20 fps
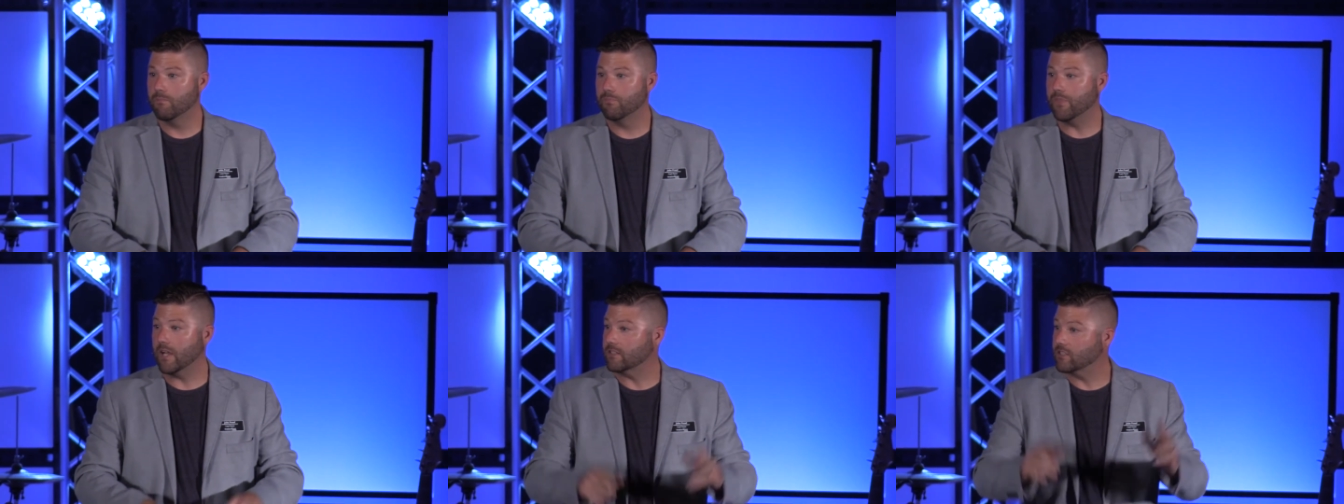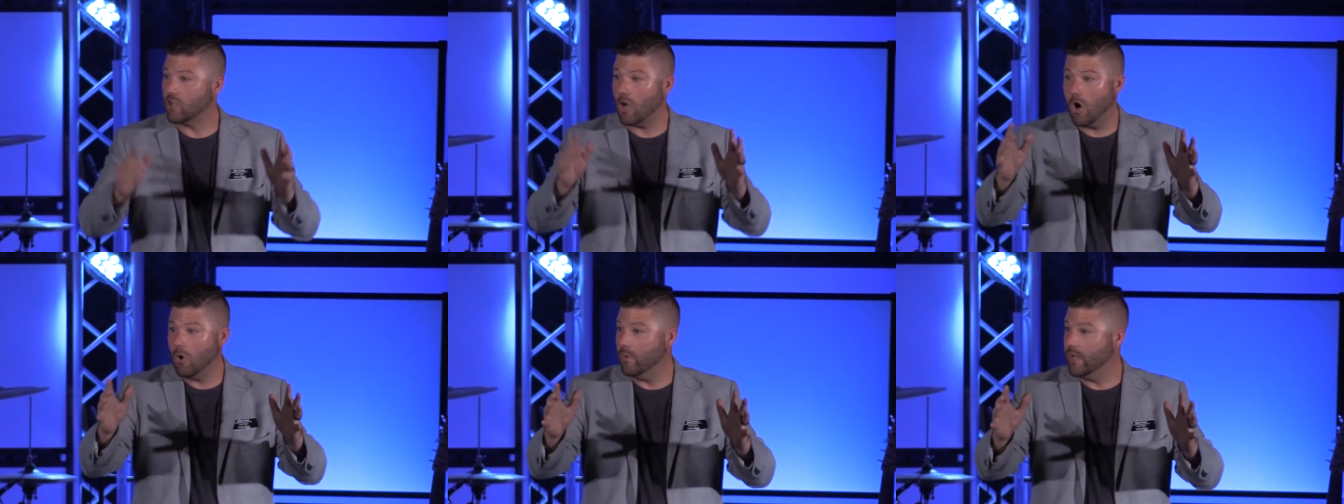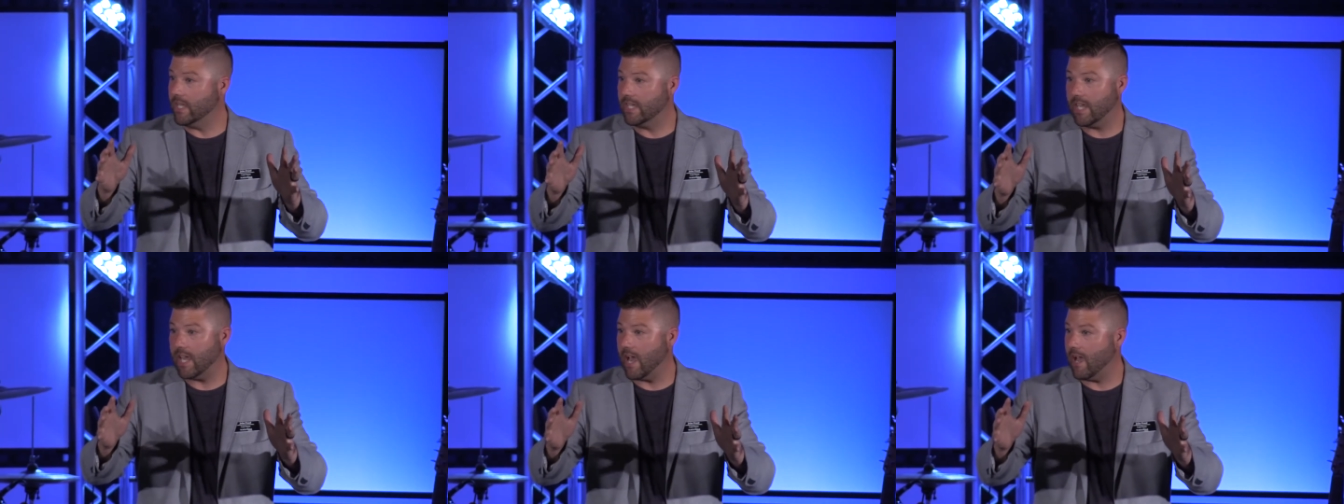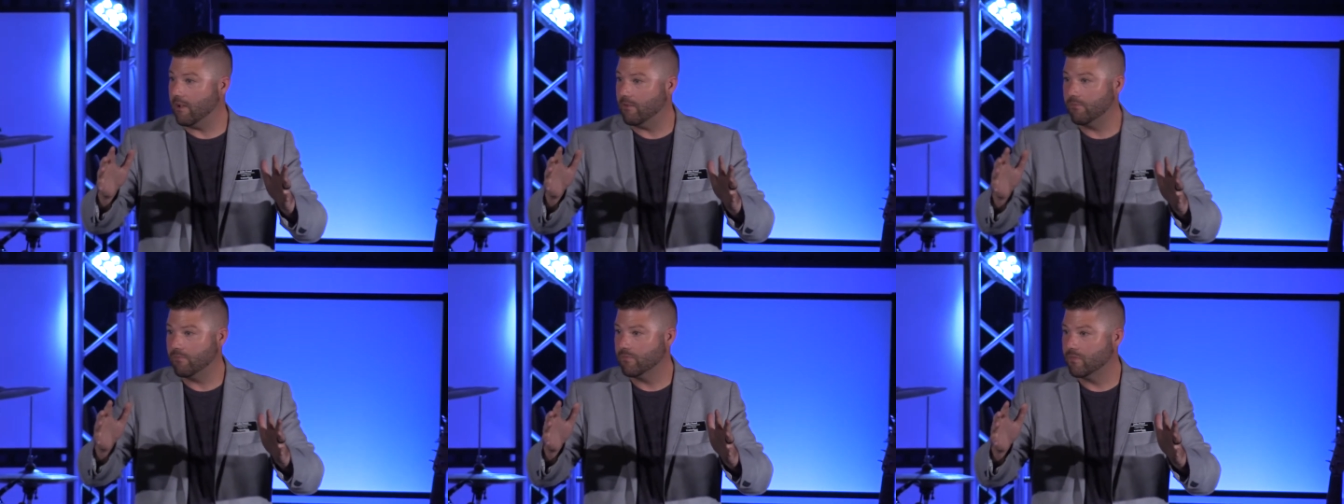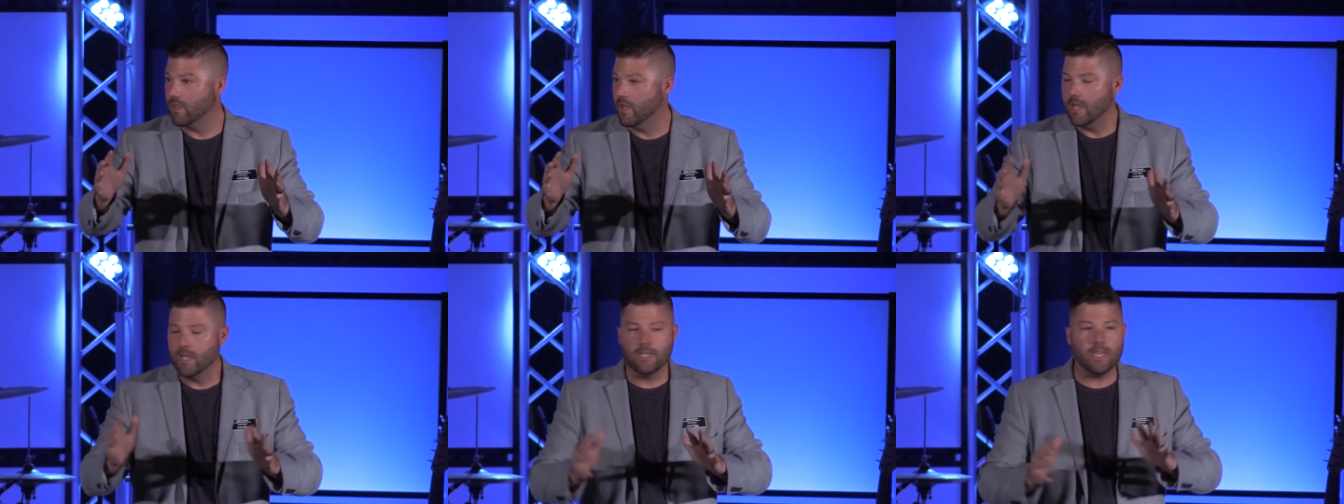That's all we get.
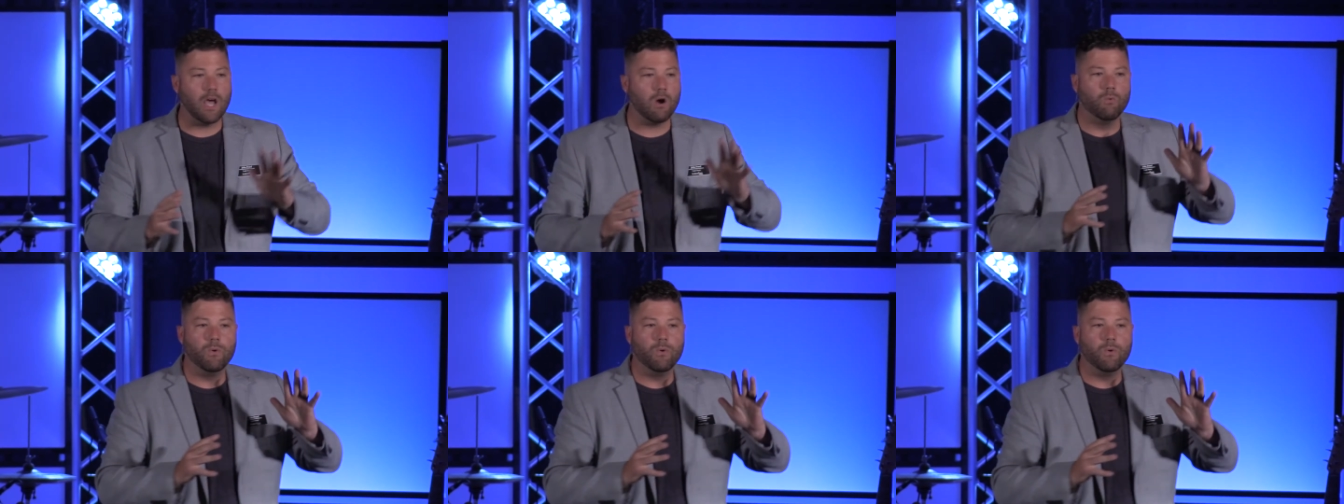Yeah,